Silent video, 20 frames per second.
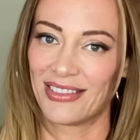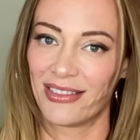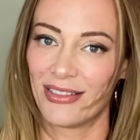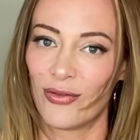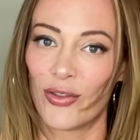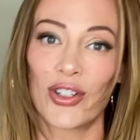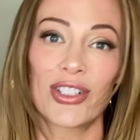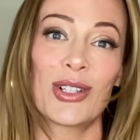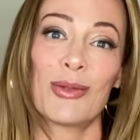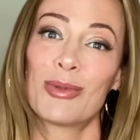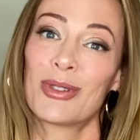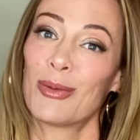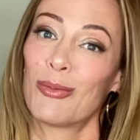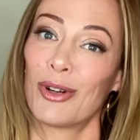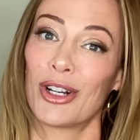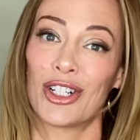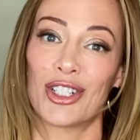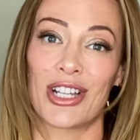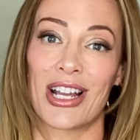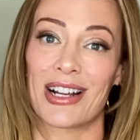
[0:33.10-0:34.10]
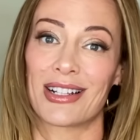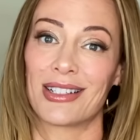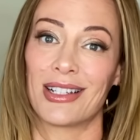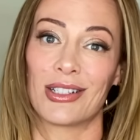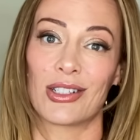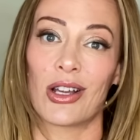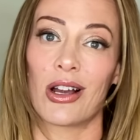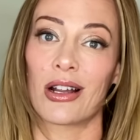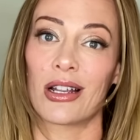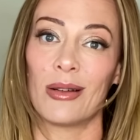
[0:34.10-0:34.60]
First, it was the British accent
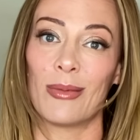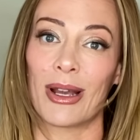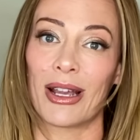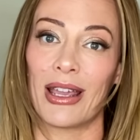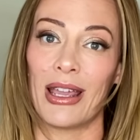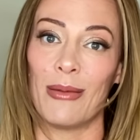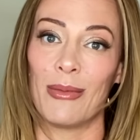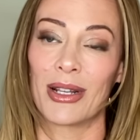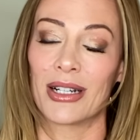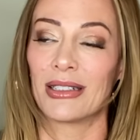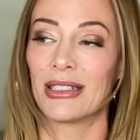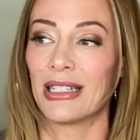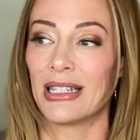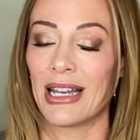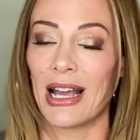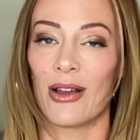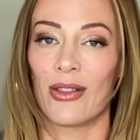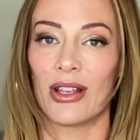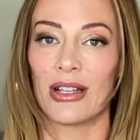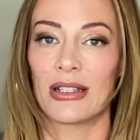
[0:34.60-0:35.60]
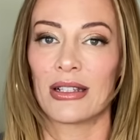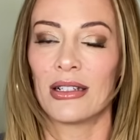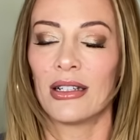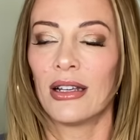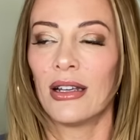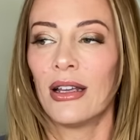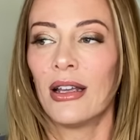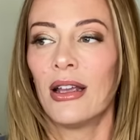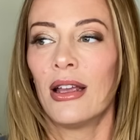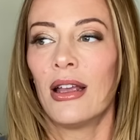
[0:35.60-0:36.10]
talking about Kate Middleton. Now, this.
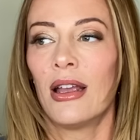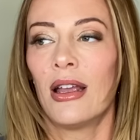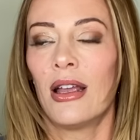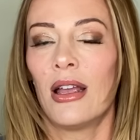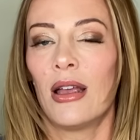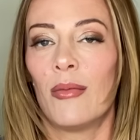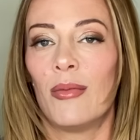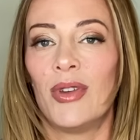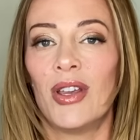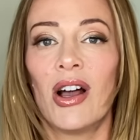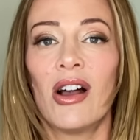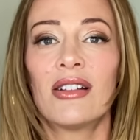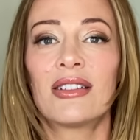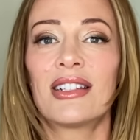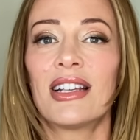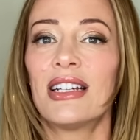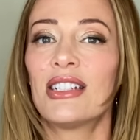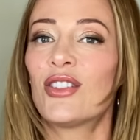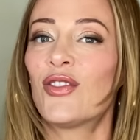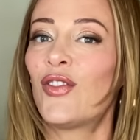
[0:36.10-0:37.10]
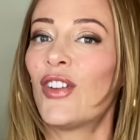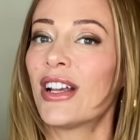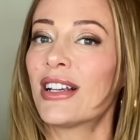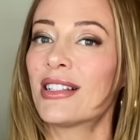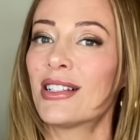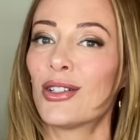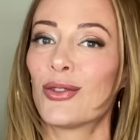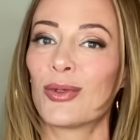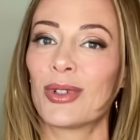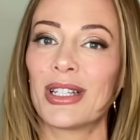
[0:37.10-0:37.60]
Beyonce's
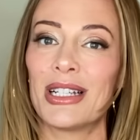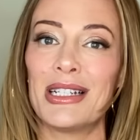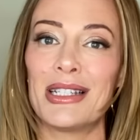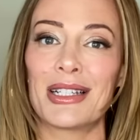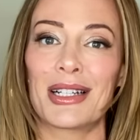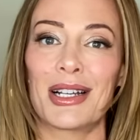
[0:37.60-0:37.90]
fixing to release a